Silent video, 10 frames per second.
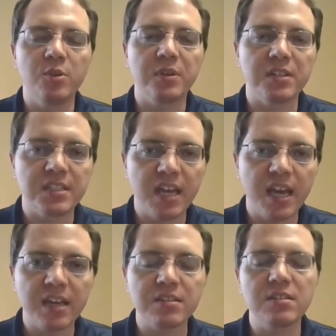You can
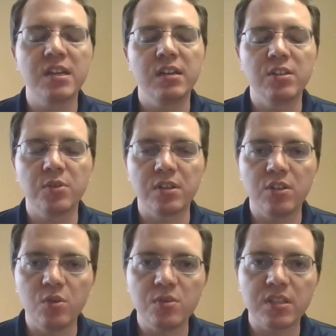text, you can
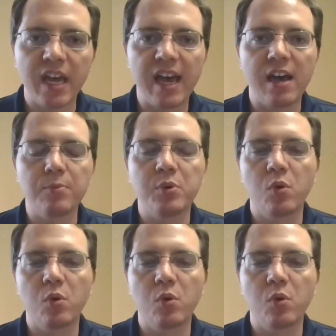use the app,